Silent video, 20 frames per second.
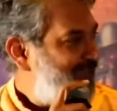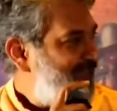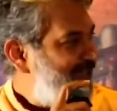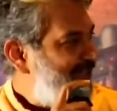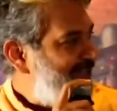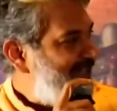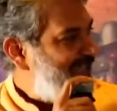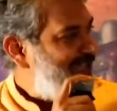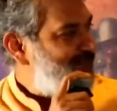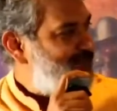
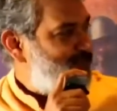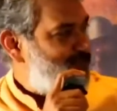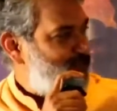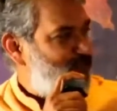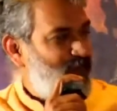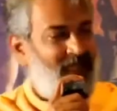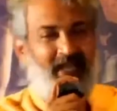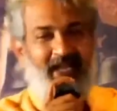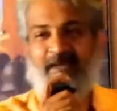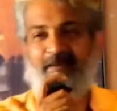And I'm
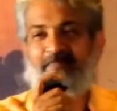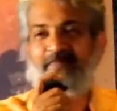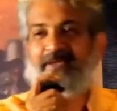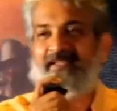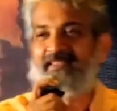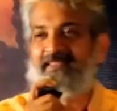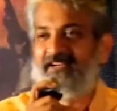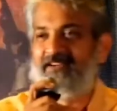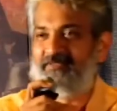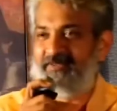so
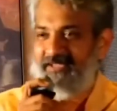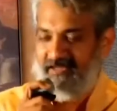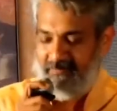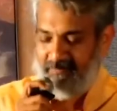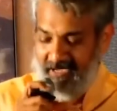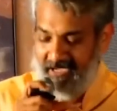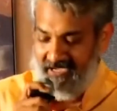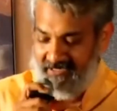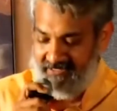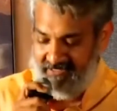happy that we are
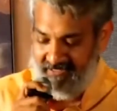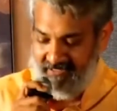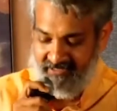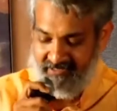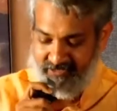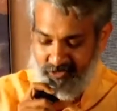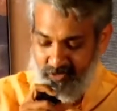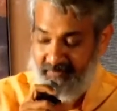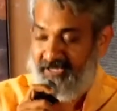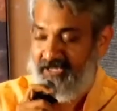back here.
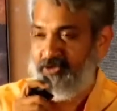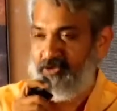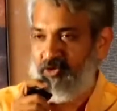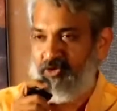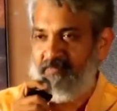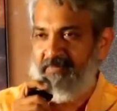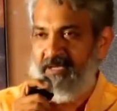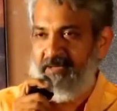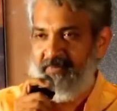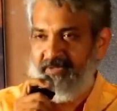So many
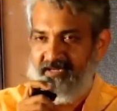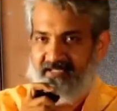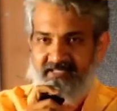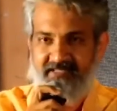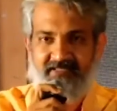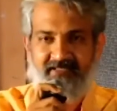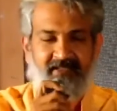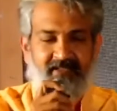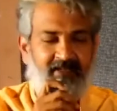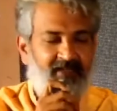good memories.